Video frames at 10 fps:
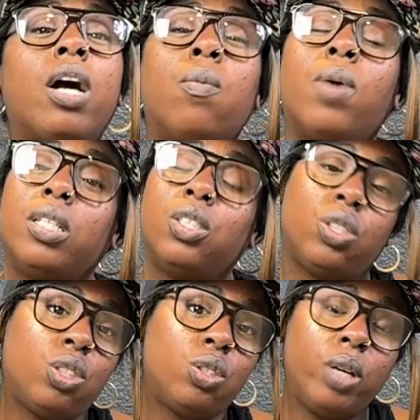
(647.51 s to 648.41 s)
I want to
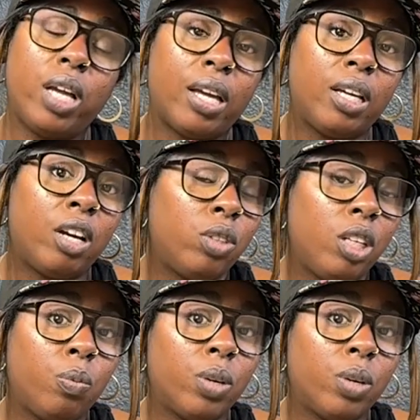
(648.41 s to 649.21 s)
just create healthy